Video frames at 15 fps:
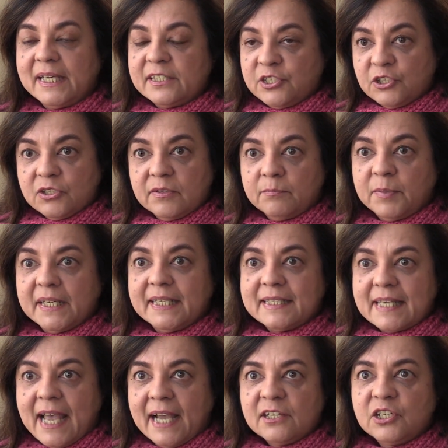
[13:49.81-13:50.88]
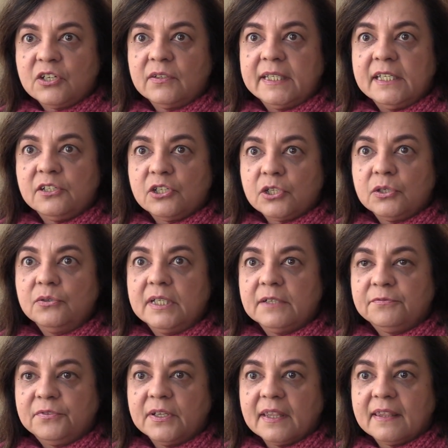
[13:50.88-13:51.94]
It's but it's actually two
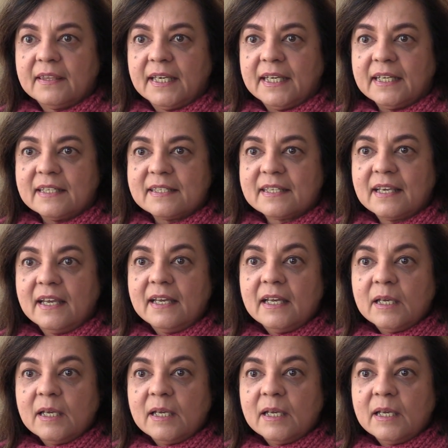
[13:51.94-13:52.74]
different things.